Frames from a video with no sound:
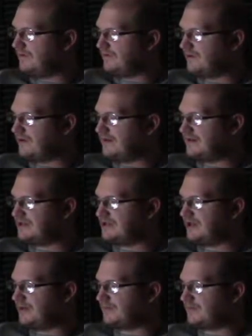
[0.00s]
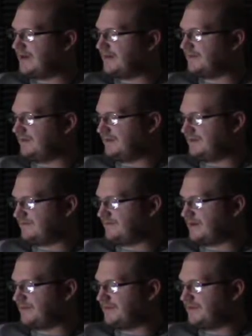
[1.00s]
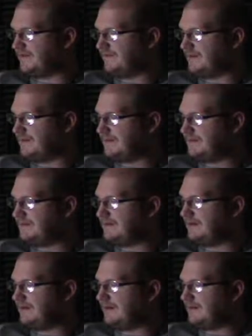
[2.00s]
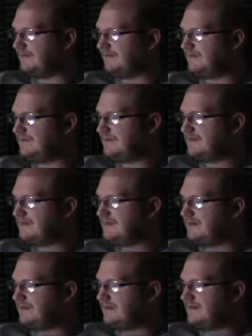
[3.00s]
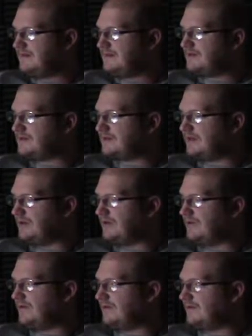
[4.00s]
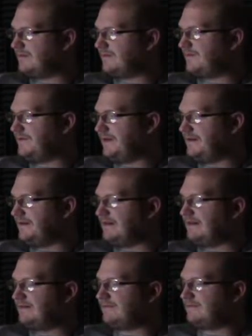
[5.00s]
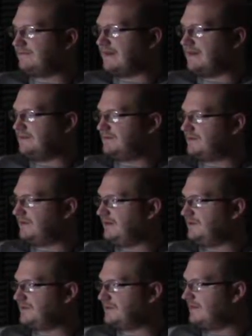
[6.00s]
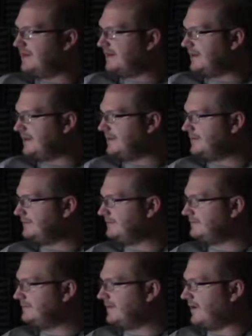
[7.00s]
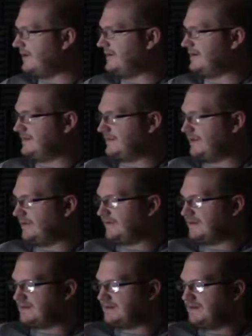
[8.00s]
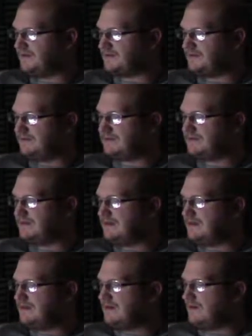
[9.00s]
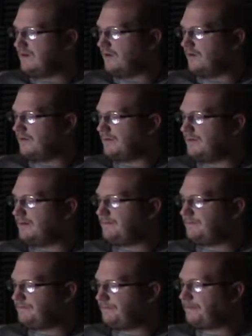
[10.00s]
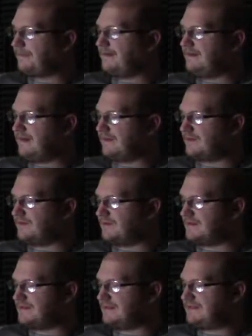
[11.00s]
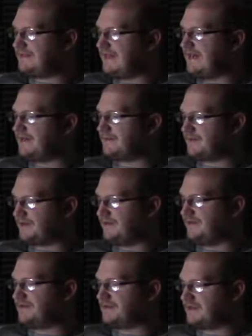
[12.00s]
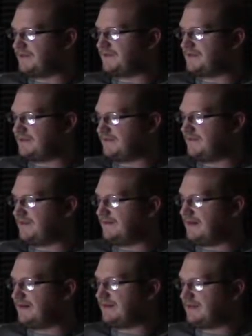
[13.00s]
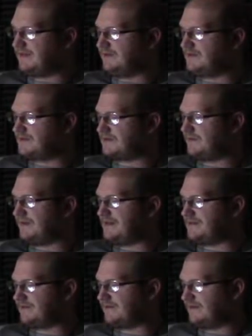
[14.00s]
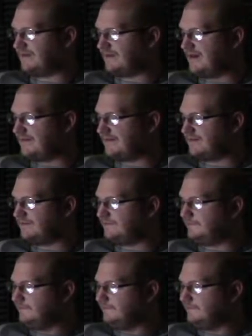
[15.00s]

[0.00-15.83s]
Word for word: regarding a shared property property development. Um, so fearing that he was going to lose money on the over these lawsuits, he decided or, to make that guy go away. Yeah, the court said Tan procured the services of Hitman to kill Mr. Way shortly thereafter.